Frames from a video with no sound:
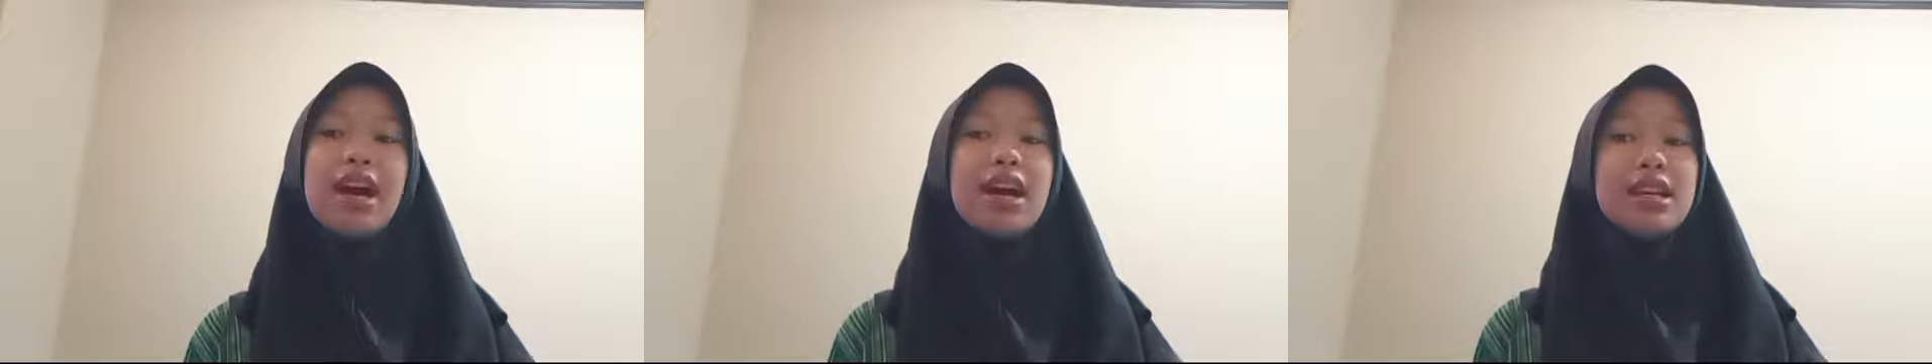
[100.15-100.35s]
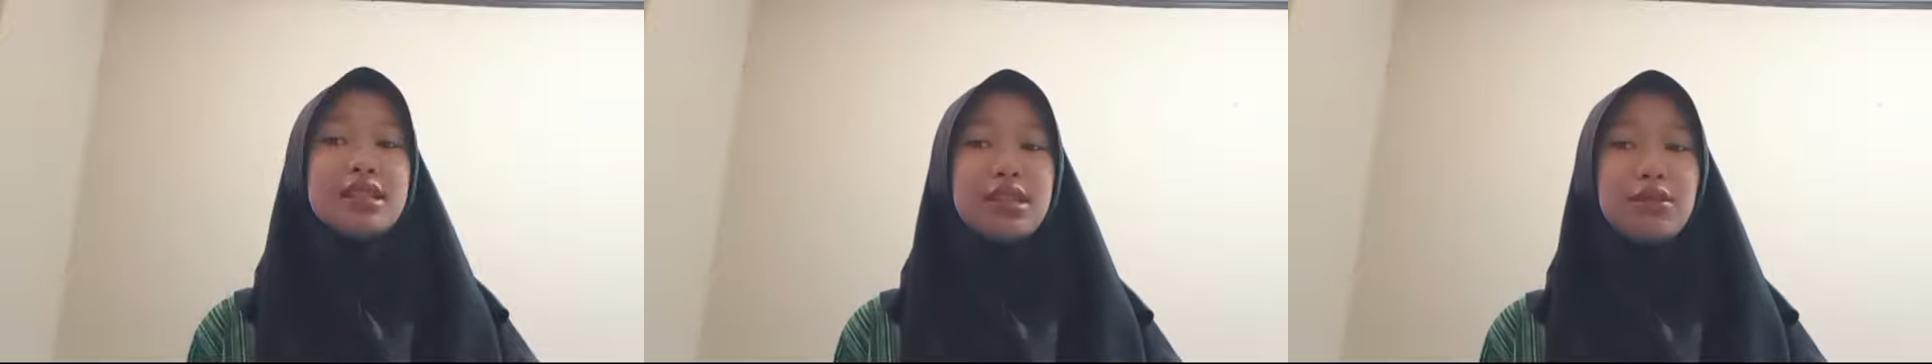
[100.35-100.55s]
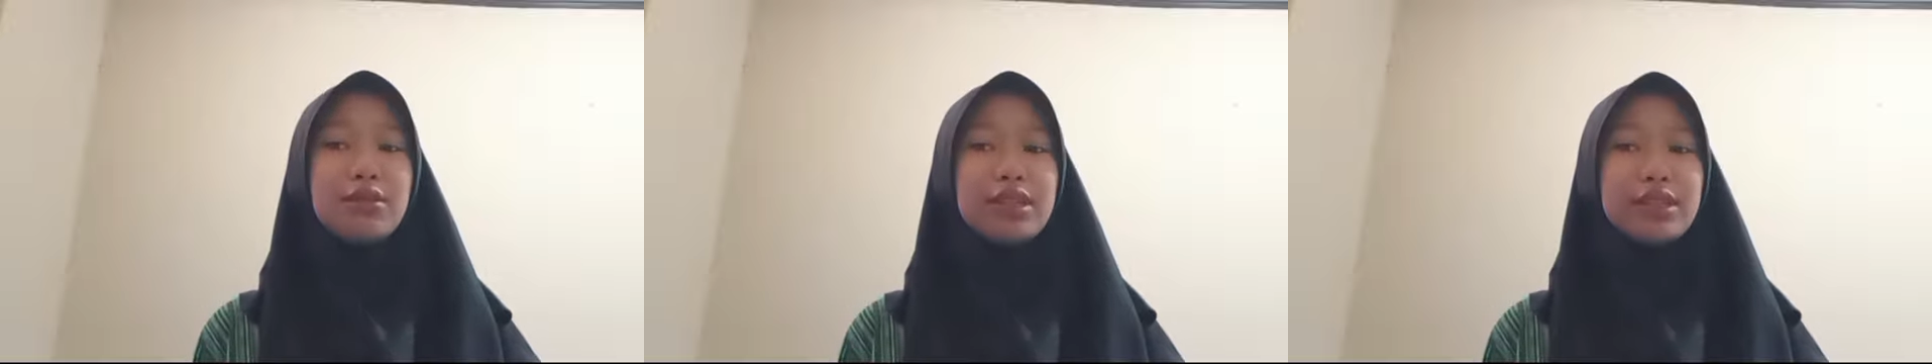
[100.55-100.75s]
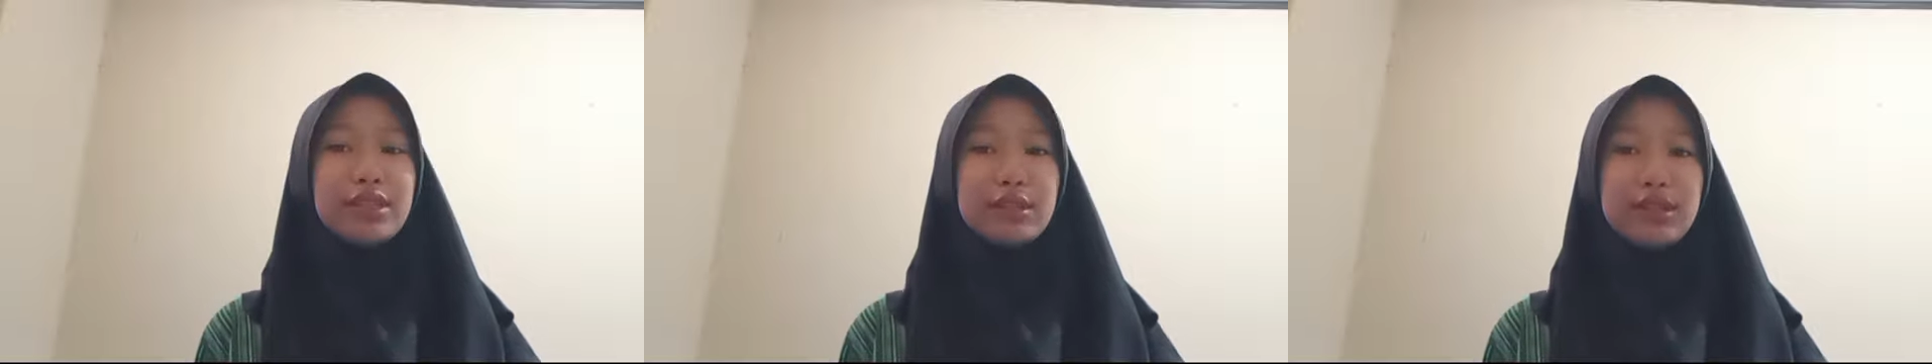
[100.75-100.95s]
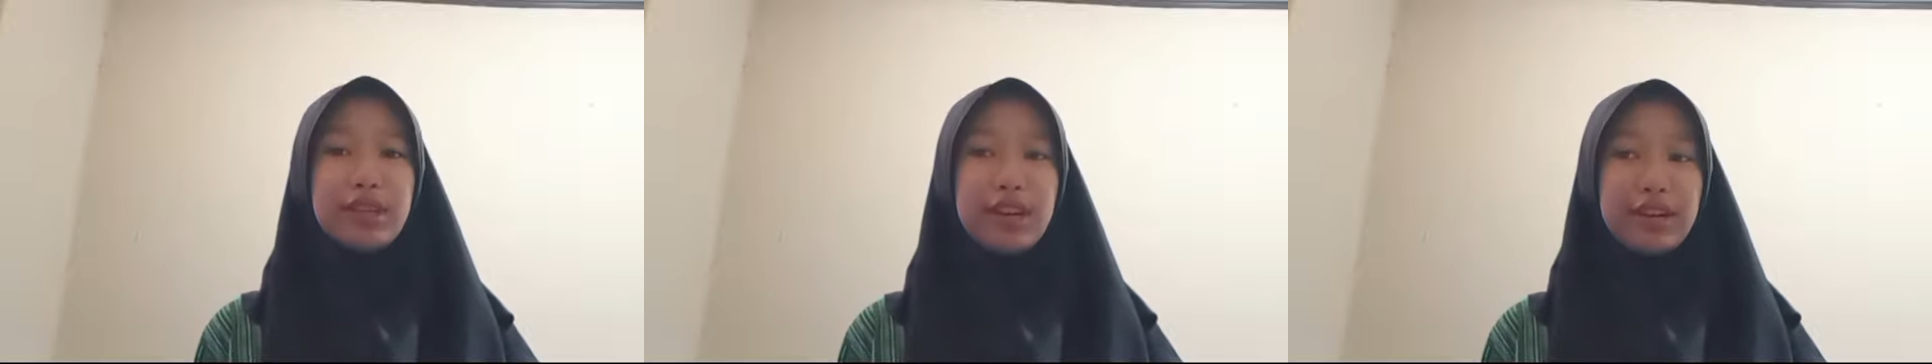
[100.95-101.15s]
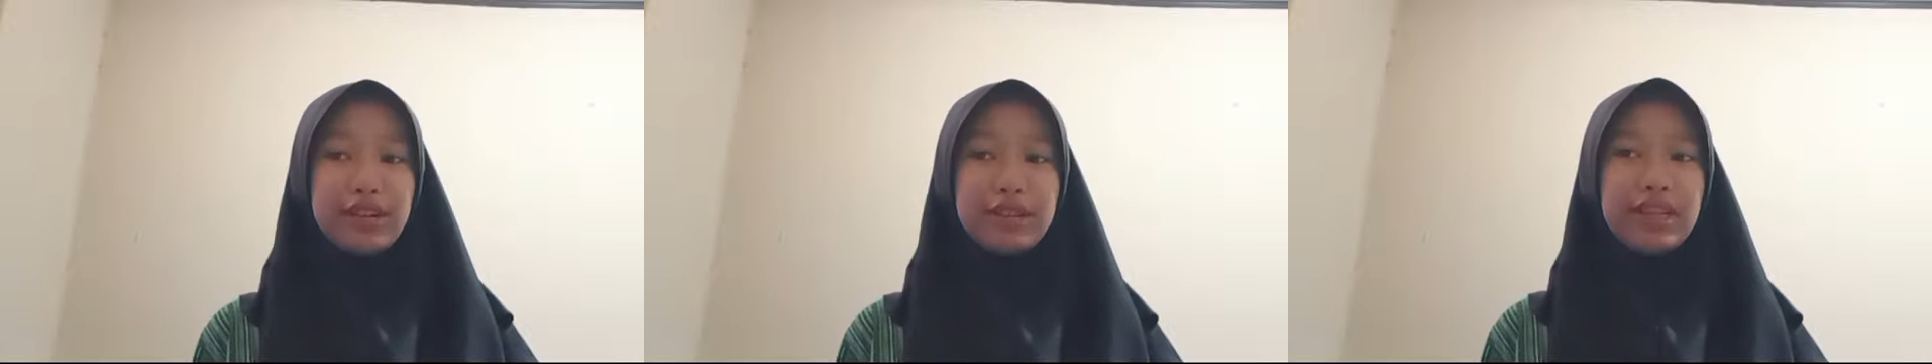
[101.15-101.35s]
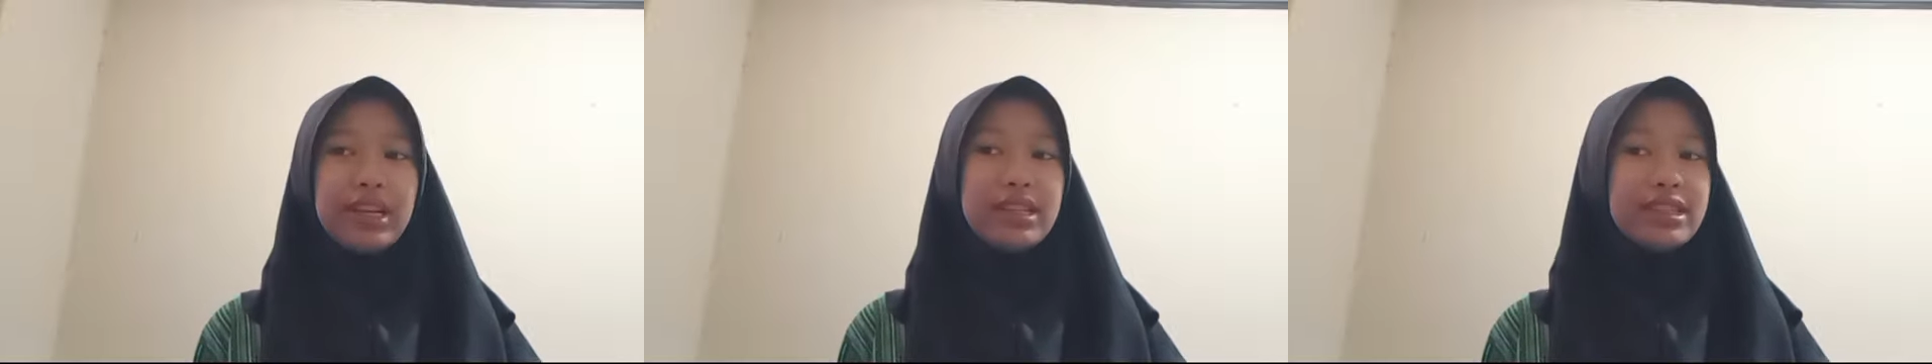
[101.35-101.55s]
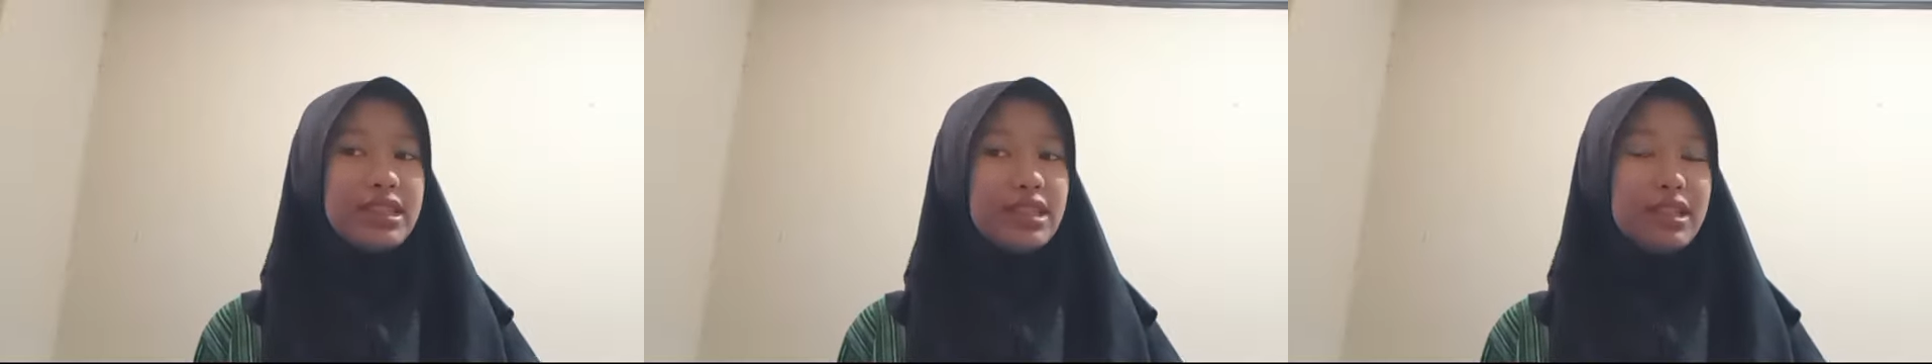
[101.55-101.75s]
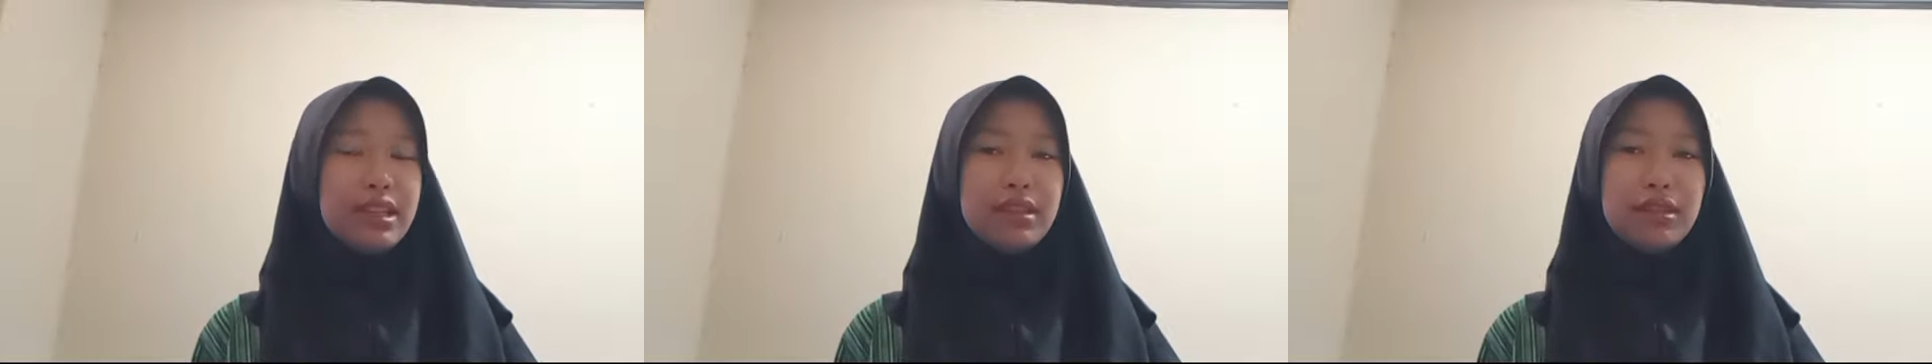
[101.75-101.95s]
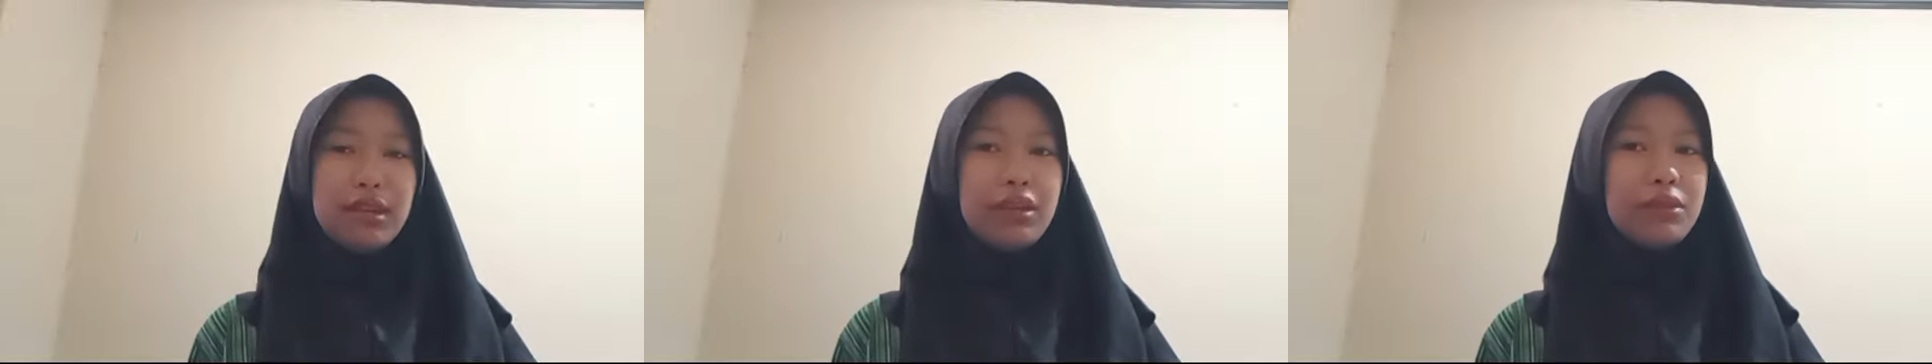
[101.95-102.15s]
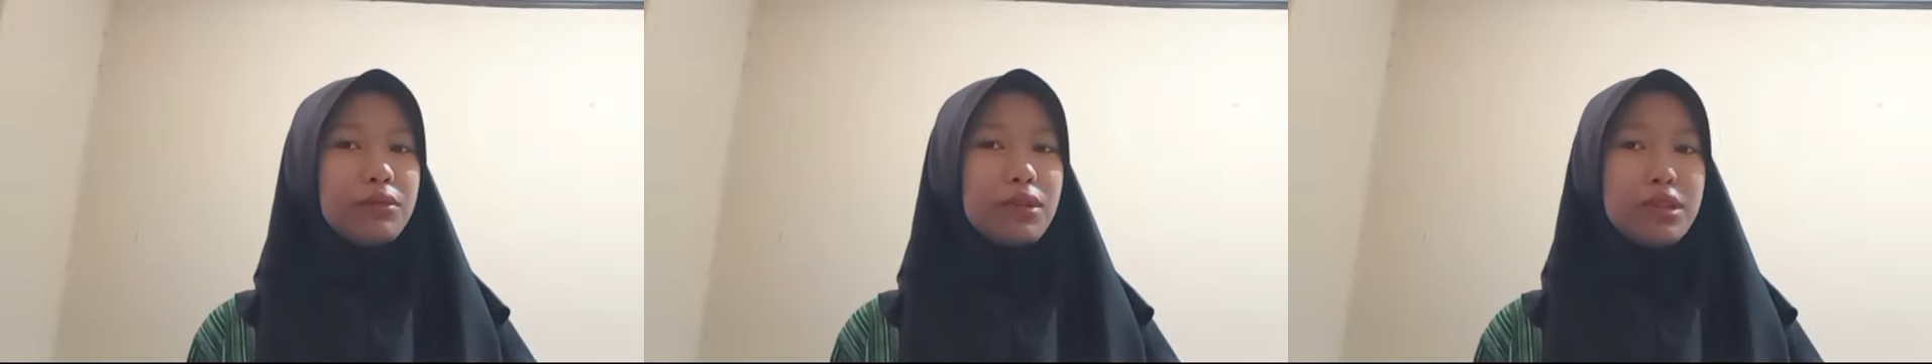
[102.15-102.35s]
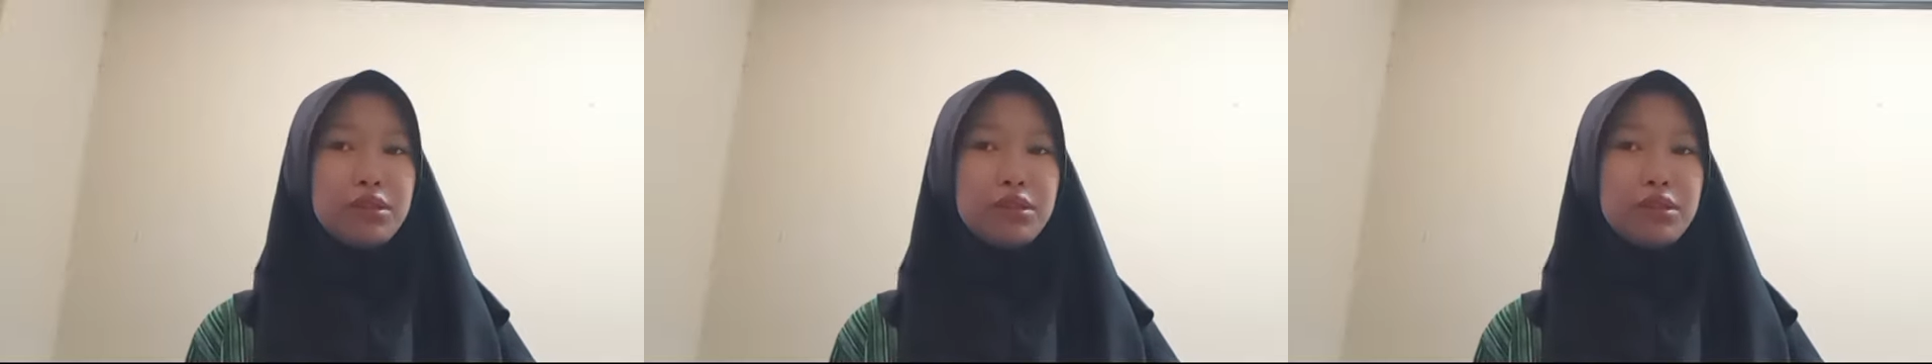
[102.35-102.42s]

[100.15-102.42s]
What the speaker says: She was so scared. She did not want